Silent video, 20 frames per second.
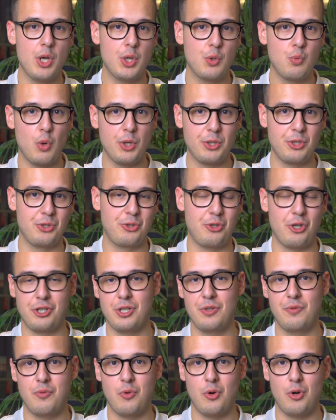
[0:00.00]
what you're searching
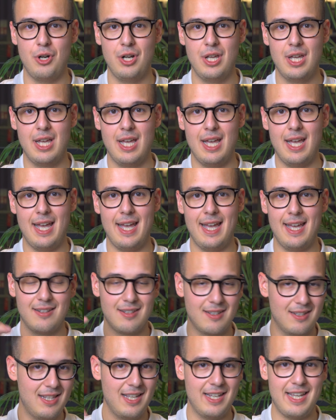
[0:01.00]
for, and
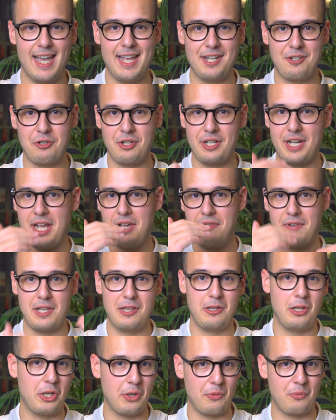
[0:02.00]
click enter and have a lot
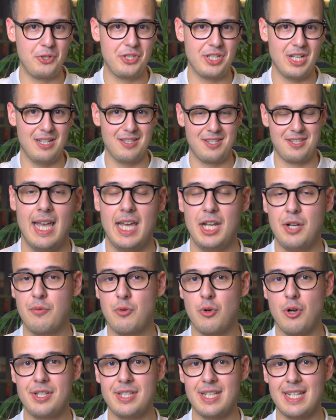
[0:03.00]
of results. And of
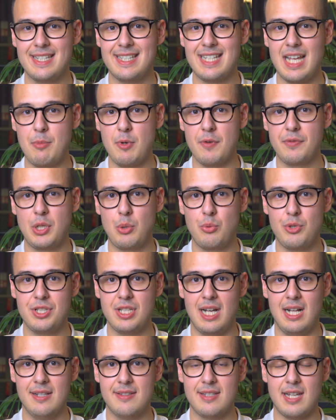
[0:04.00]
course, some of the
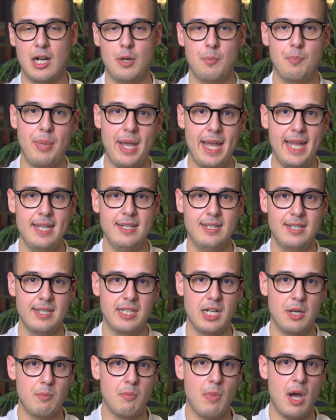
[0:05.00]
results are paid. They're
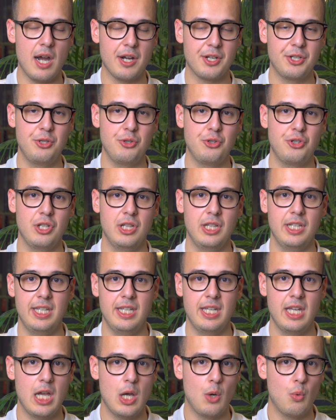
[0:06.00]
marked usually
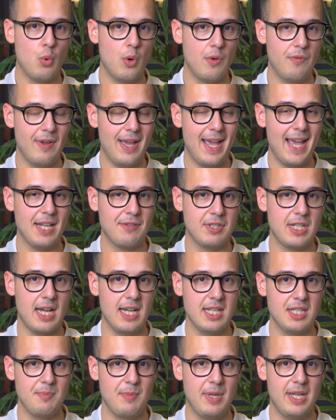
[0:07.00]
with
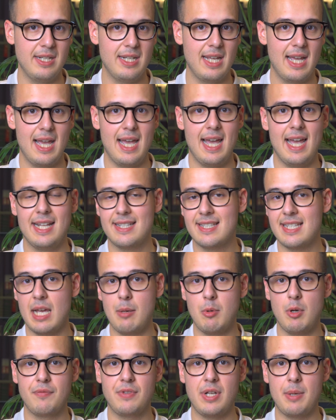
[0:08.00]
advertisement, and some
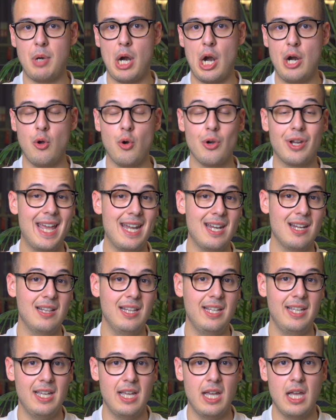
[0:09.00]
of them are
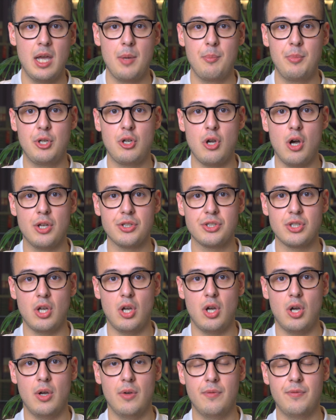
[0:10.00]
organically because
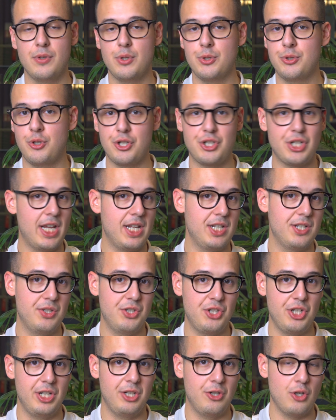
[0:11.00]
of search
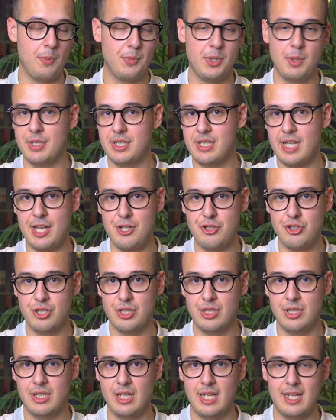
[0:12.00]
engine
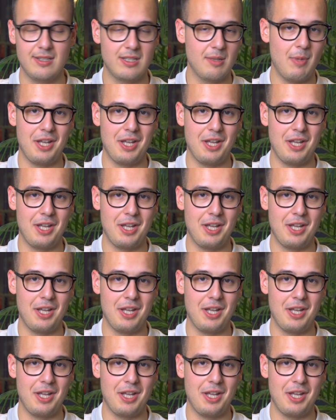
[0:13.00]
optimization and some